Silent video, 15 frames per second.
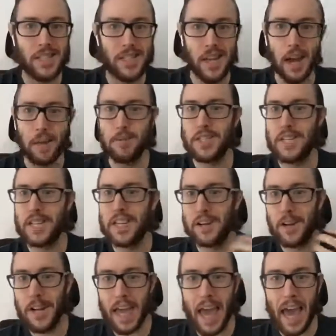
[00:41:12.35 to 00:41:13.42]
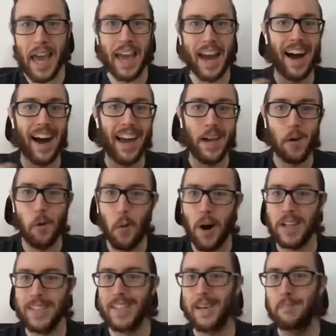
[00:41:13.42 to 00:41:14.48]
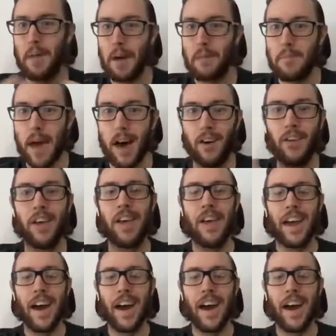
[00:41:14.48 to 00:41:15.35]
cybersecurity, AI, quantum, ML.